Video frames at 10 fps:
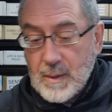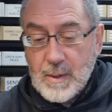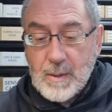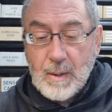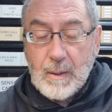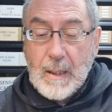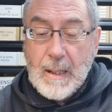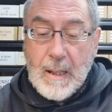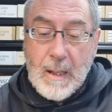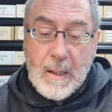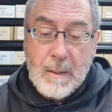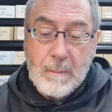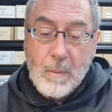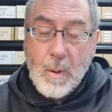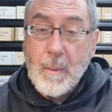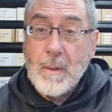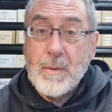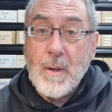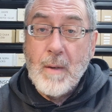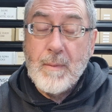in stock. One of my
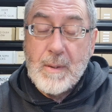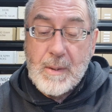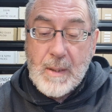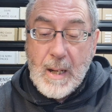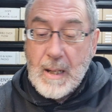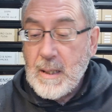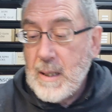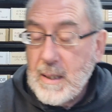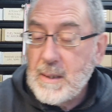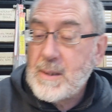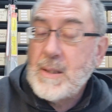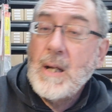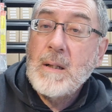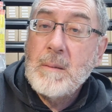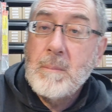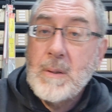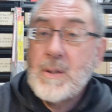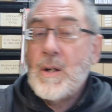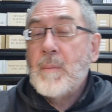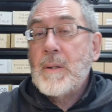drivers and his son,
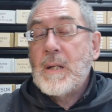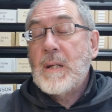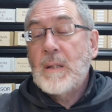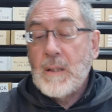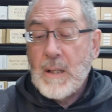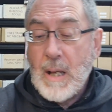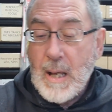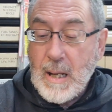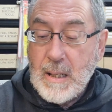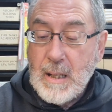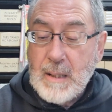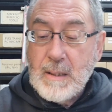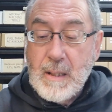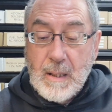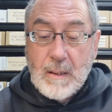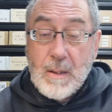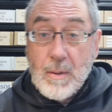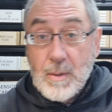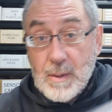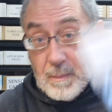Simon Healy and Nathan Healy,
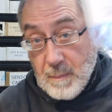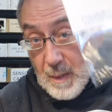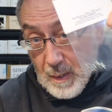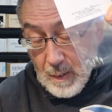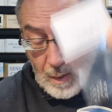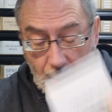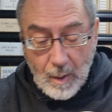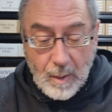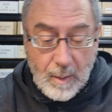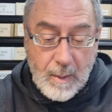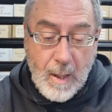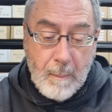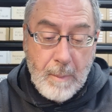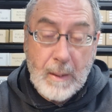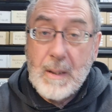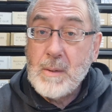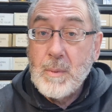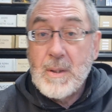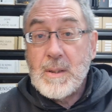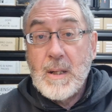use them on their buggies.
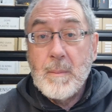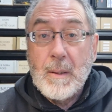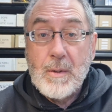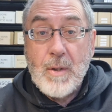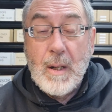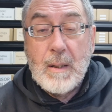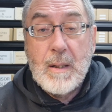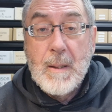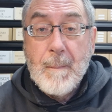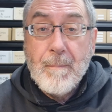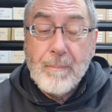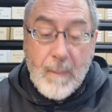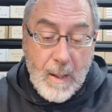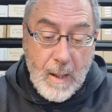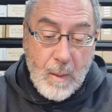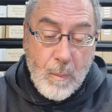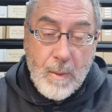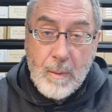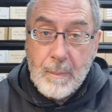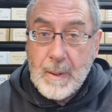When you see them at the track,
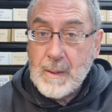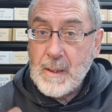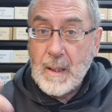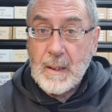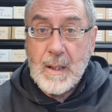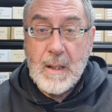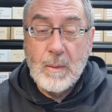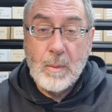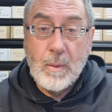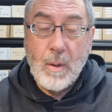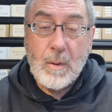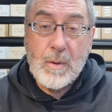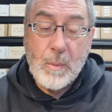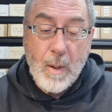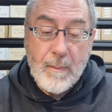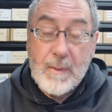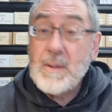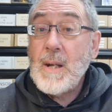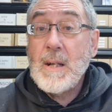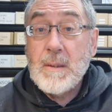whether it be down at Keele or Knox or whatever,
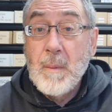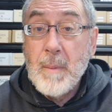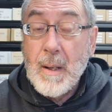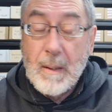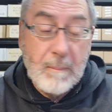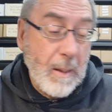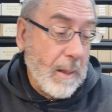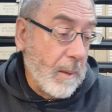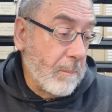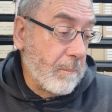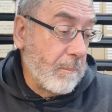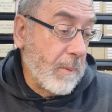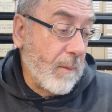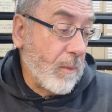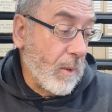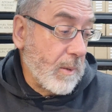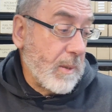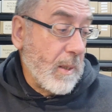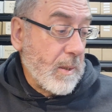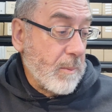just ask them about it. They've got
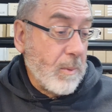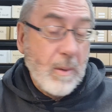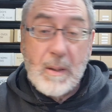some good